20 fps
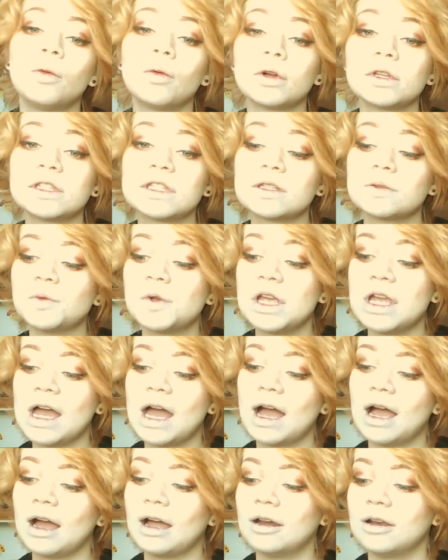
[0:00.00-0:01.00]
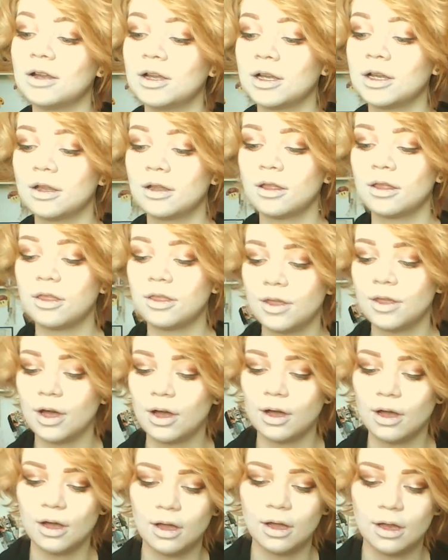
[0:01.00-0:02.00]
once we add the
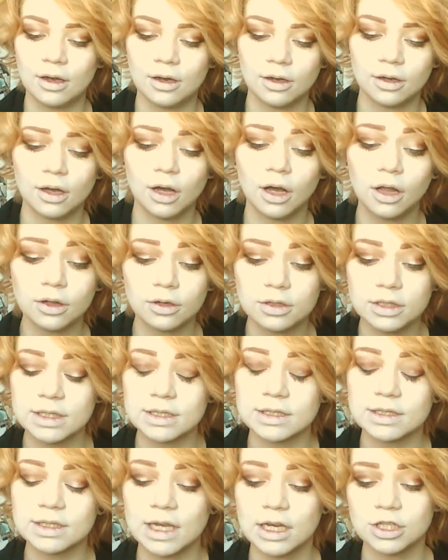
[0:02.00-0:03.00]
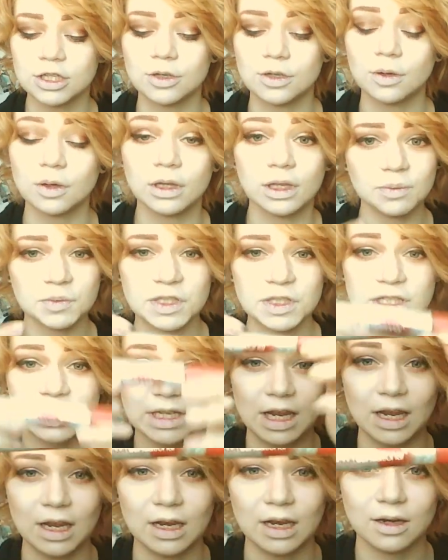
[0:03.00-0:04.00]
Color Sensational Lip
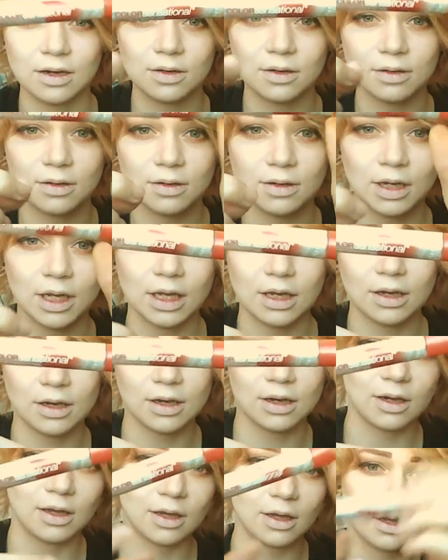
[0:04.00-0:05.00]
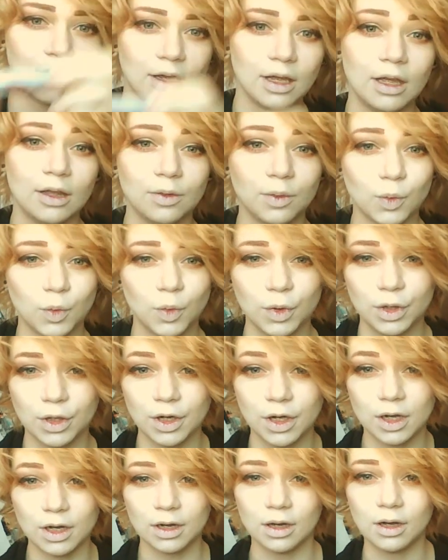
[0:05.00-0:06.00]
Stain, it will
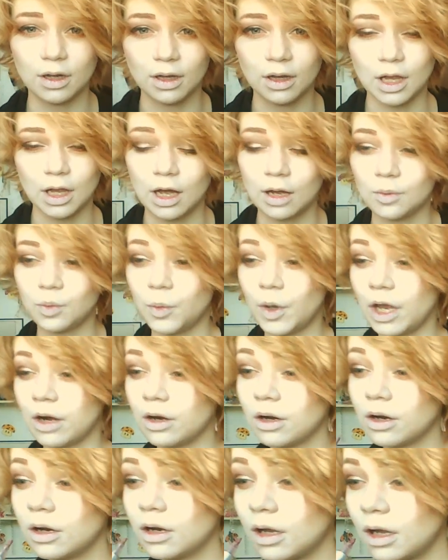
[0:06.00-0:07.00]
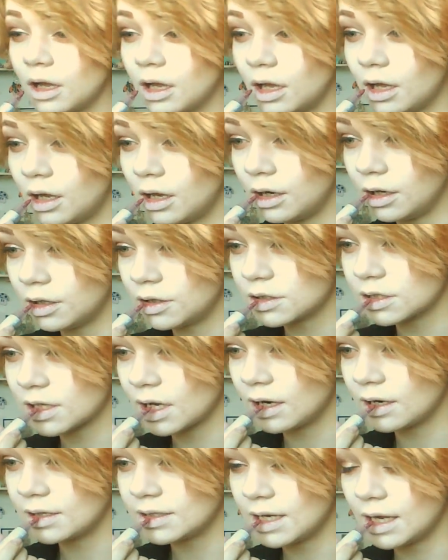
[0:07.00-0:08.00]
look a lot better, and you just
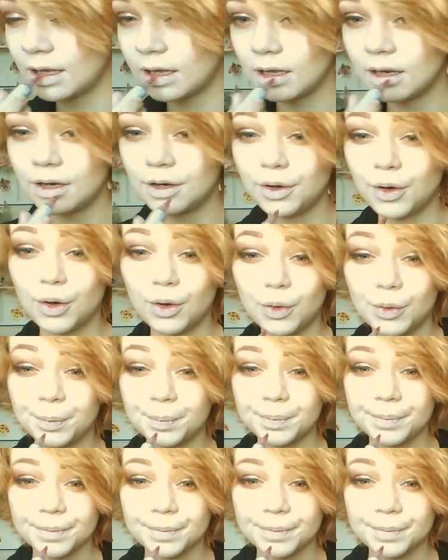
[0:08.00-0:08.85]
kind of take it and you go